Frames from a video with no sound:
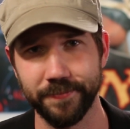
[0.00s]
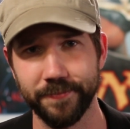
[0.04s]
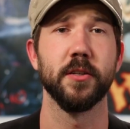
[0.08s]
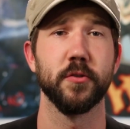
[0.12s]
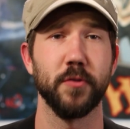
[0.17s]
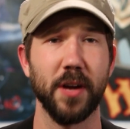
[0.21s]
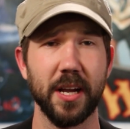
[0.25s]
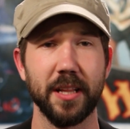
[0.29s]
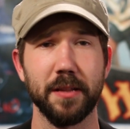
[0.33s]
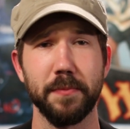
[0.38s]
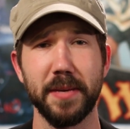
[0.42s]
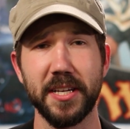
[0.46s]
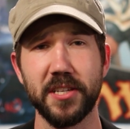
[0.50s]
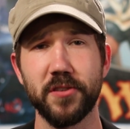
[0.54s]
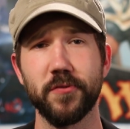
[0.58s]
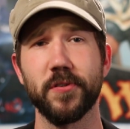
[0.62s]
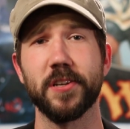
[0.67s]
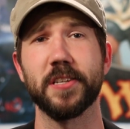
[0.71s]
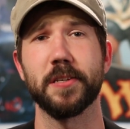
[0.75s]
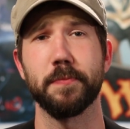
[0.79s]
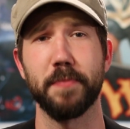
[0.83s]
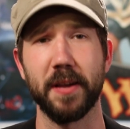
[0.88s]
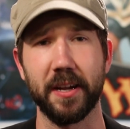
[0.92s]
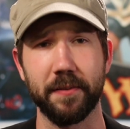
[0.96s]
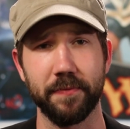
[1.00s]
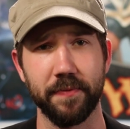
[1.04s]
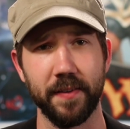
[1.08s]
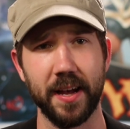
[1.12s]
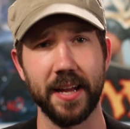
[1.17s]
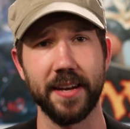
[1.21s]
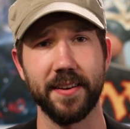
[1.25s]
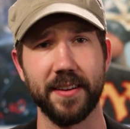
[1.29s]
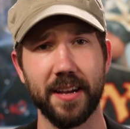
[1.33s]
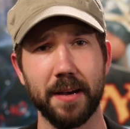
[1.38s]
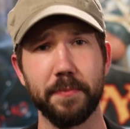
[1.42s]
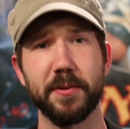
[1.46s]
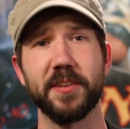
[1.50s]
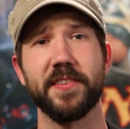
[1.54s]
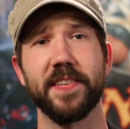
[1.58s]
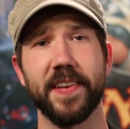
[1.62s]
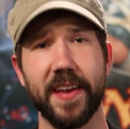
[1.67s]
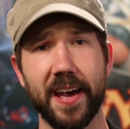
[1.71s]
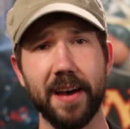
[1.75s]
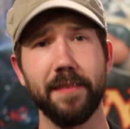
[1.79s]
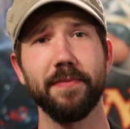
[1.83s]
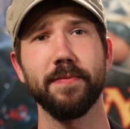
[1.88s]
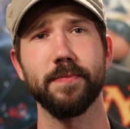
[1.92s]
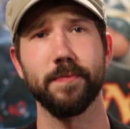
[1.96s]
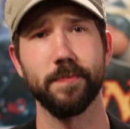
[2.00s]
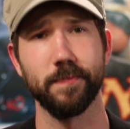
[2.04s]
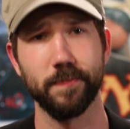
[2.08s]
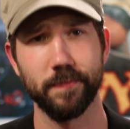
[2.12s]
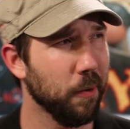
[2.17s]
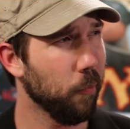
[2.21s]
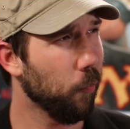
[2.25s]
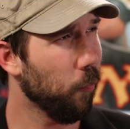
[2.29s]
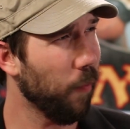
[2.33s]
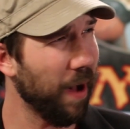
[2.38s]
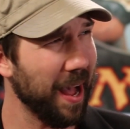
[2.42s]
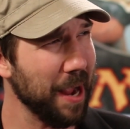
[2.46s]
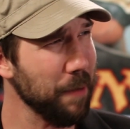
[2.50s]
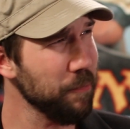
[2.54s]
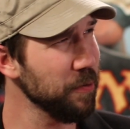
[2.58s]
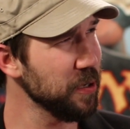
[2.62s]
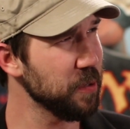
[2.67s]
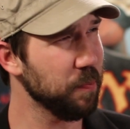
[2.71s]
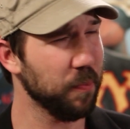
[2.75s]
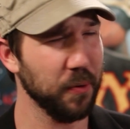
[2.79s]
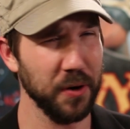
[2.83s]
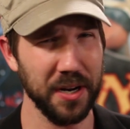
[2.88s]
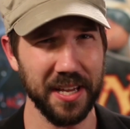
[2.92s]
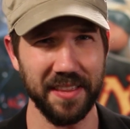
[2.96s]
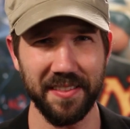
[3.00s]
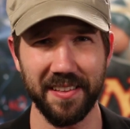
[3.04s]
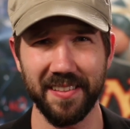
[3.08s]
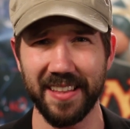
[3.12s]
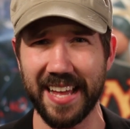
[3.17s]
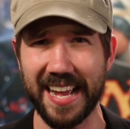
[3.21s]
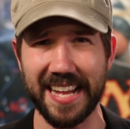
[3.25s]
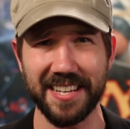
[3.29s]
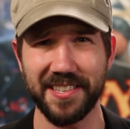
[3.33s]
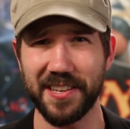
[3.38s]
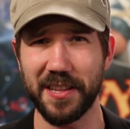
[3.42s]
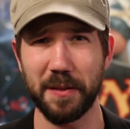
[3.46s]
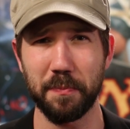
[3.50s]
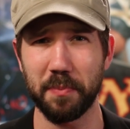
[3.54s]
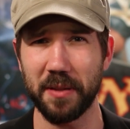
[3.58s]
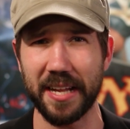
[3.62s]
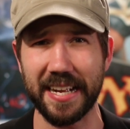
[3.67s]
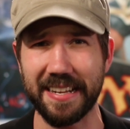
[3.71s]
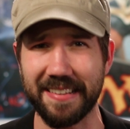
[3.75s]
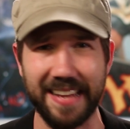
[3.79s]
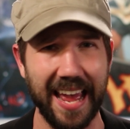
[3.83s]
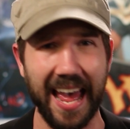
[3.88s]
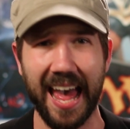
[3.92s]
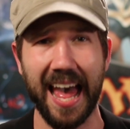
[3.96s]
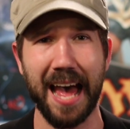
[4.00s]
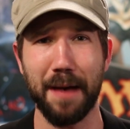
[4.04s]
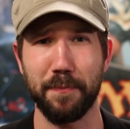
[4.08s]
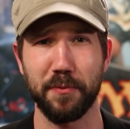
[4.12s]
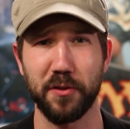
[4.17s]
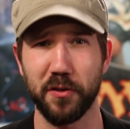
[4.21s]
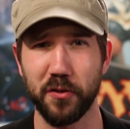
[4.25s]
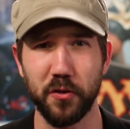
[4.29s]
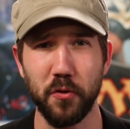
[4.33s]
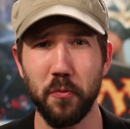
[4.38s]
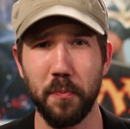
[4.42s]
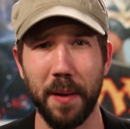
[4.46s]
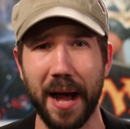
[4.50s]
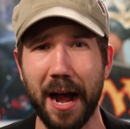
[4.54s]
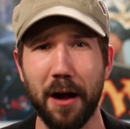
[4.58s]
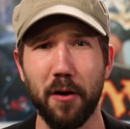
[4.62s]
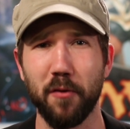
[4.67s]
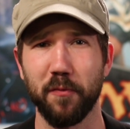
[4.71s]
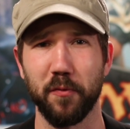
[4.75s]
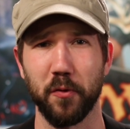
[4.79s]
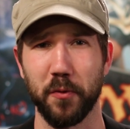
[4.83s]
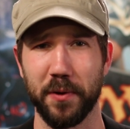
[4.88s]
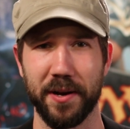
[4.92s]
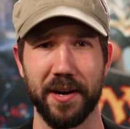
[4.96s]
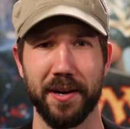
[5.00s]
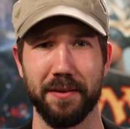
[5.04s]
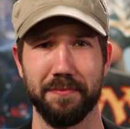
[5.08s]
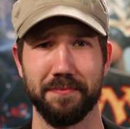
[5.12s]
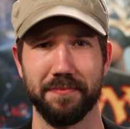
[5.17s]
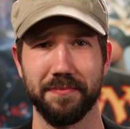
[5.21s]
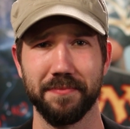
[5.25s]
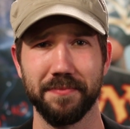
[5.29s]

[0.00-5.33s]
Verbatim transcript: Trail of Mystery is a big fat WTF. Why was putting the lands in the play tapped too powerful here?